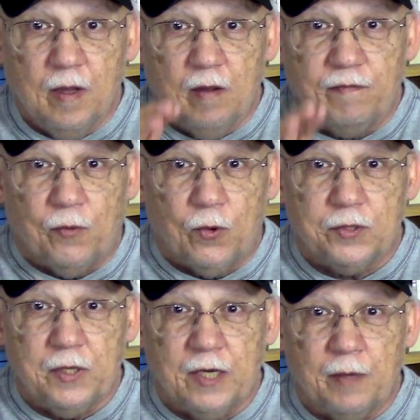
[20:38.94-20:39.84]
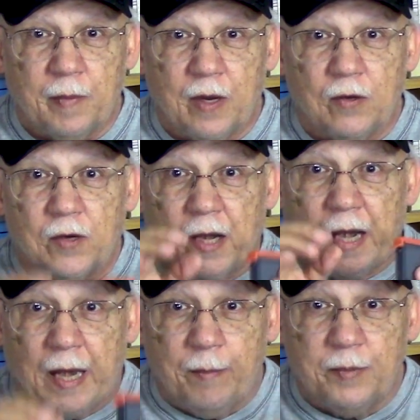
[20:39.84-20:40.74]
14 ml on
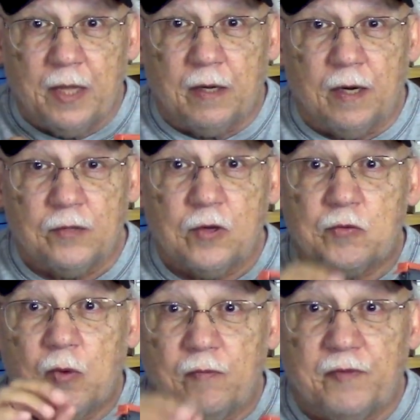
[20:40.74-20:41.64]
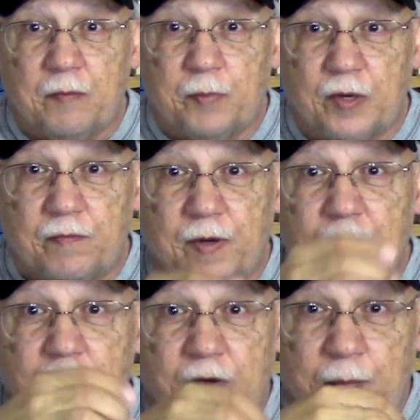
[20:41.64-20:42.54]
an empty cartridge will fit
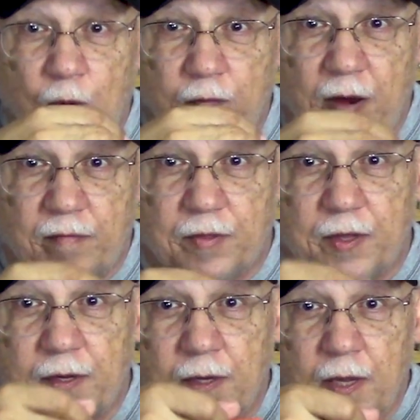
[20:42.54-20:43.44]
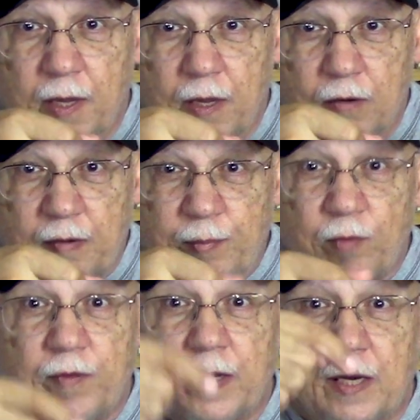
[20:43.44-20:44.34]
perfectly. Remove everything,
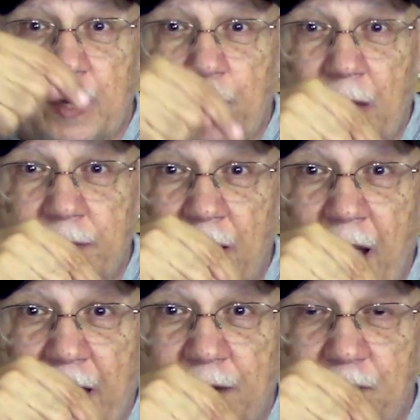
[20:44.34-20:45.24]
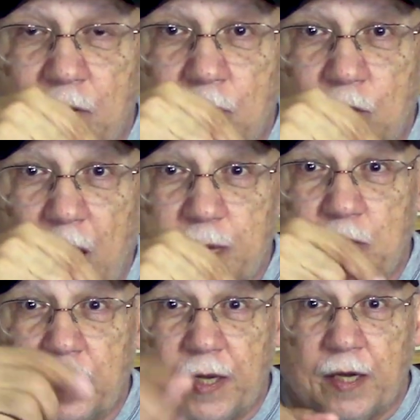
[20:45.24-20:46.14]
remove the clip, and add a few drops
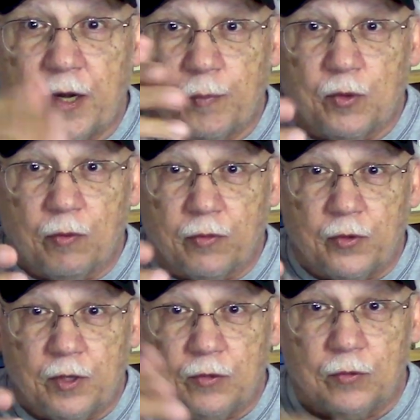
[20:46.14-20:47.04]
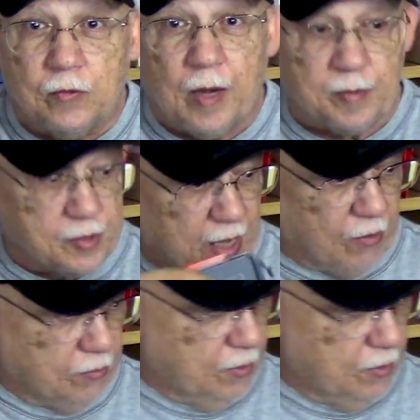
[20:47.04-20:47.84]
to get it up to 32 grams. Now,